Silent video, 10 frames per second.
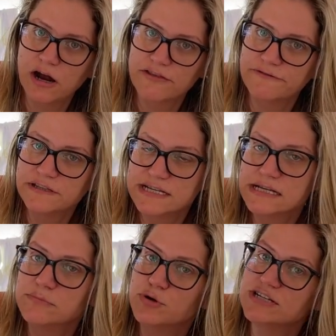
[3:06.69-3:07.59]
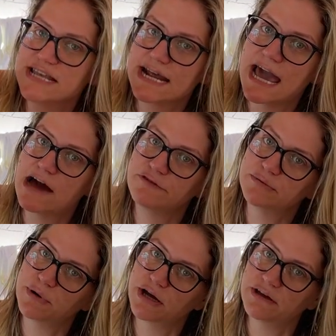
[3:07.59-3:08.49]
are the physical books that I have
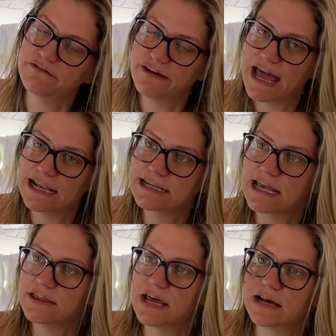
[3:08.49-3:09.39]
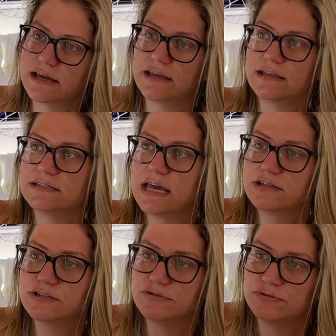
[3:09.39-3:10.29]
in my van and that I
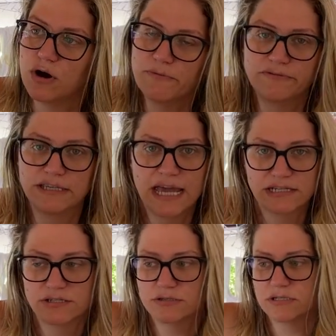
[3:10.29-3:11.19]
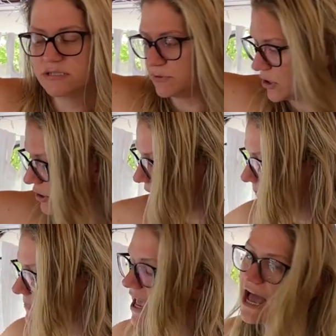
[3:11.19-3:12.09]
intend to hopefully get into the TBR
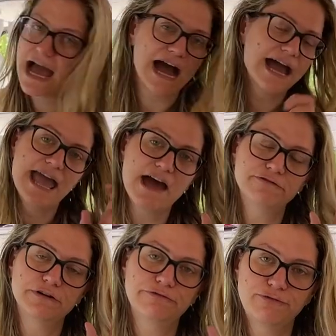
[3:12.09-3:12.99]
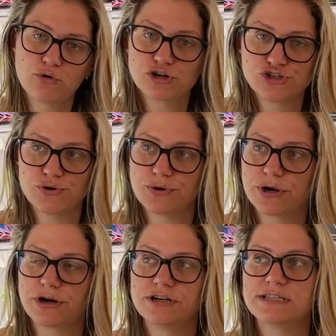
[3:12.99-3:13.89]
game. I have four
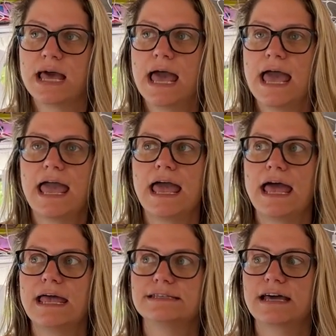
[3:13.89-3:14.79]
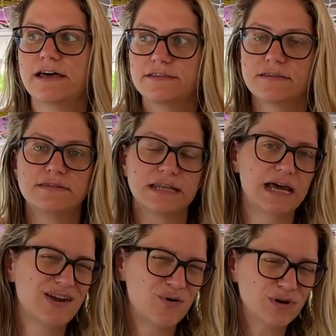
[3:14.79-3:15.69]
jokers. And other than that,
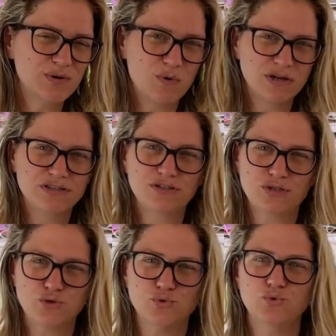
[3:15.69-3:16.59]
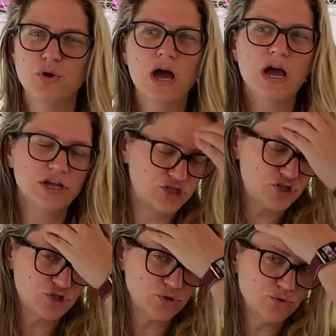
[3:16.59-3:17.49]
I only want to
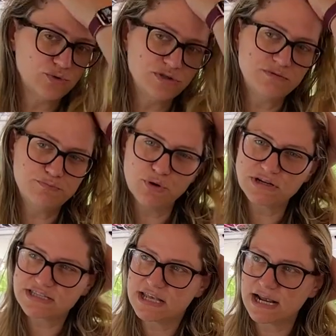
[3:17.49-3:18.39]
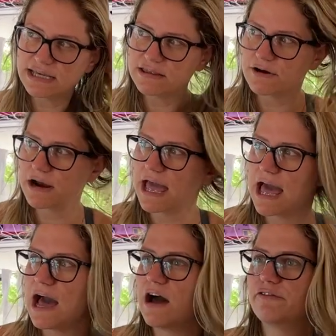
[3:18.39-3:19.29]
choose books that I either
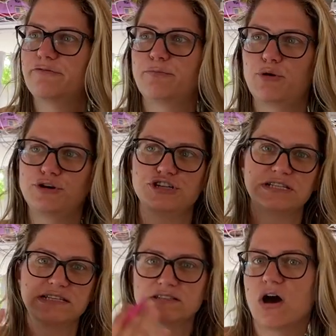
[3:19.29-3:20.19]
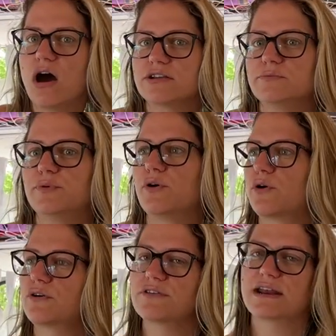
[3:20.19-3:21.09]
have purchased as an
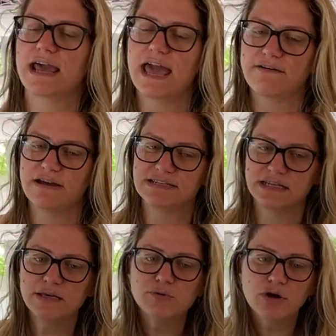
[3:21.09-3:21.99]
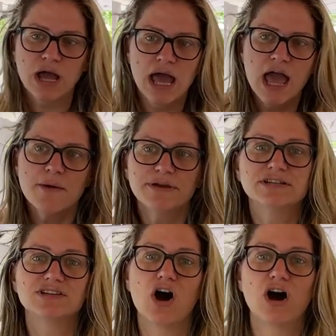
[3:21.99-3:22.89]
audiobook or that I have as an ebook,
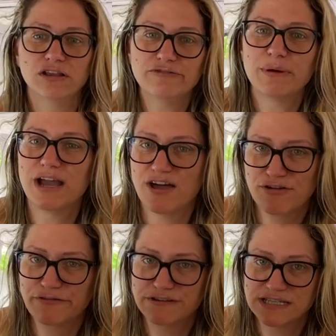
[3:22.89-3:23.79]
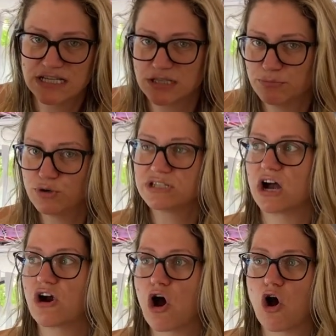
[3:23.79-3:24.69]
because all of my other physical books
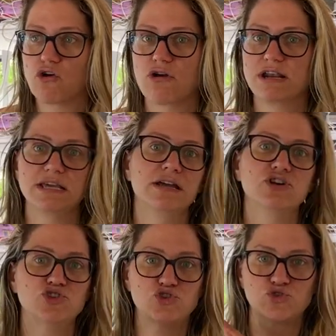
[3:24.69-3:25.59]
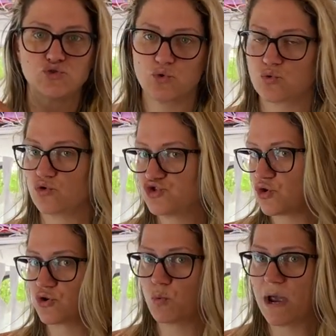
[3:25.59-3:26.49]
are already
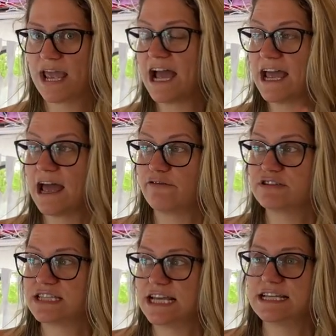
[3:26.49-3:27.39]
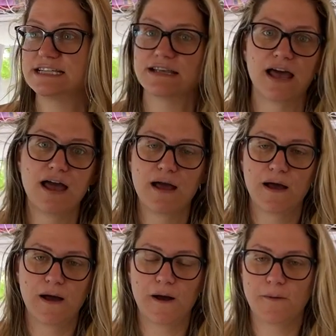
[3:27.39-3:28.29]
stored away. I have six
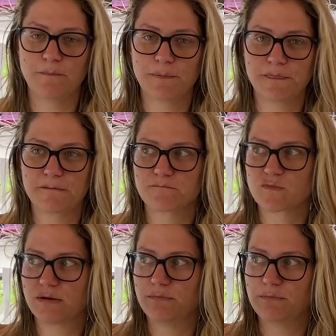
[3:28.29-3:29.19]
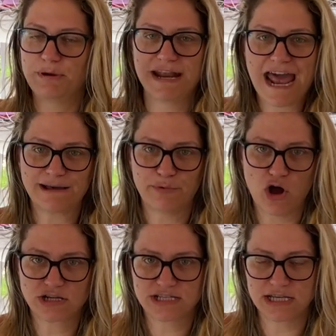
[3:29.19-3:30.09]
banana
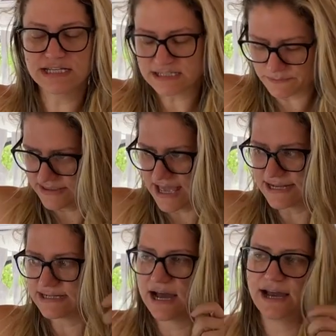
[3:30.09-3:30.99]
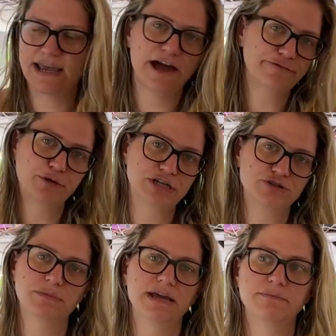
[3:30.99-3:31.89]
boxes that I have put
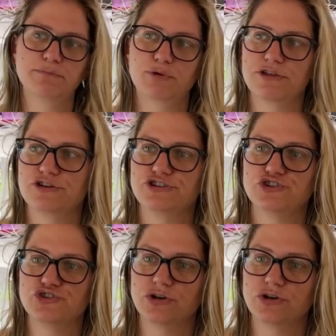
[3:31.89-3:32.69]
into my brother's